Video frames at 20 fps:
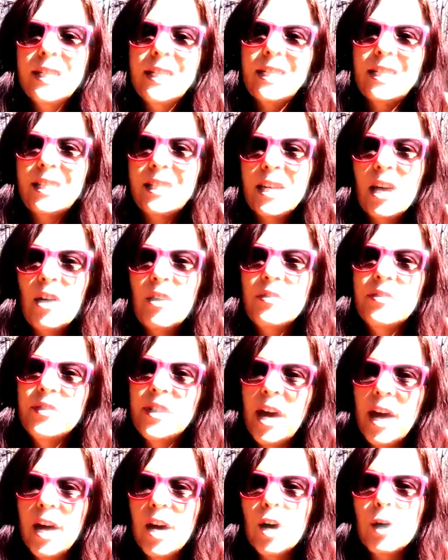
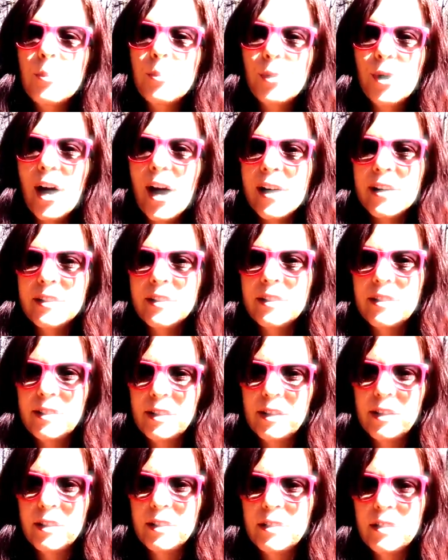self-care
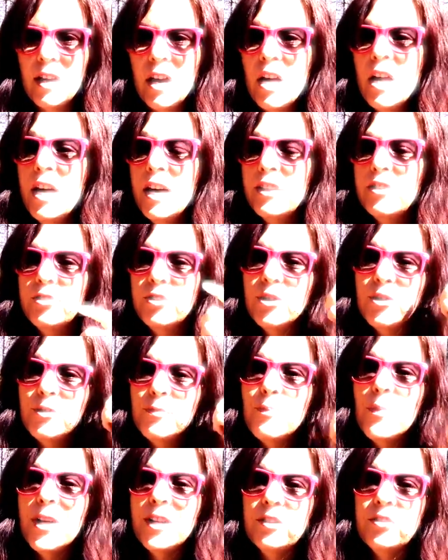practices and
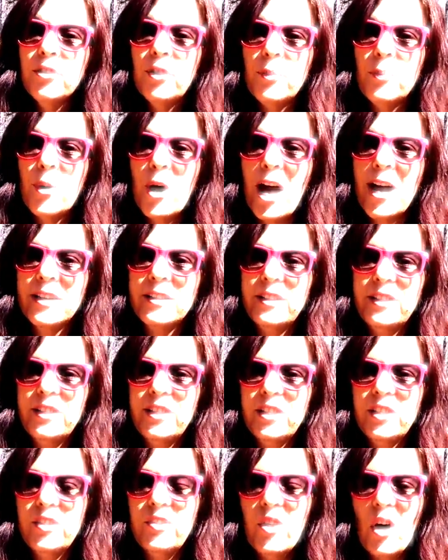certain mental
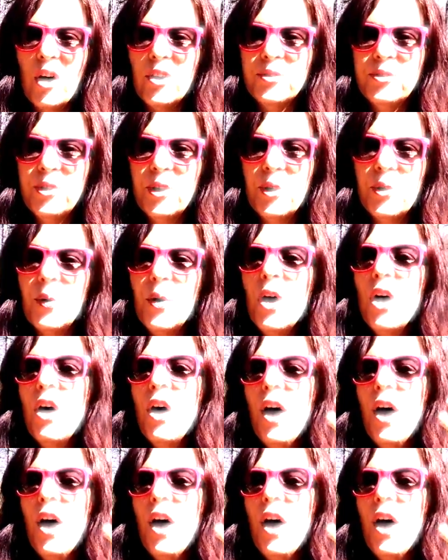practices also